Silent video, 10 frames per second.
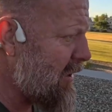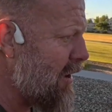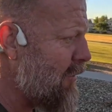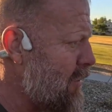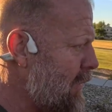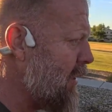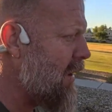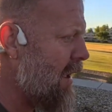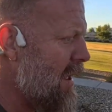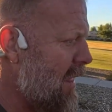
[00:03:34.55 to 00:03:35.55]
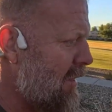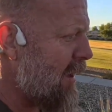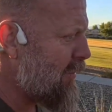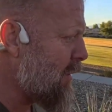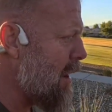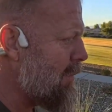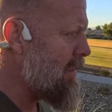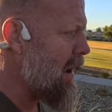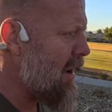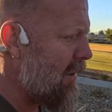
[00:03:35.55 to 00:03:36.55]
hear from you. Thanks for helping
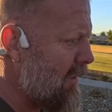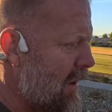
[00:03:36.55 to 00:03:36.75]
me out.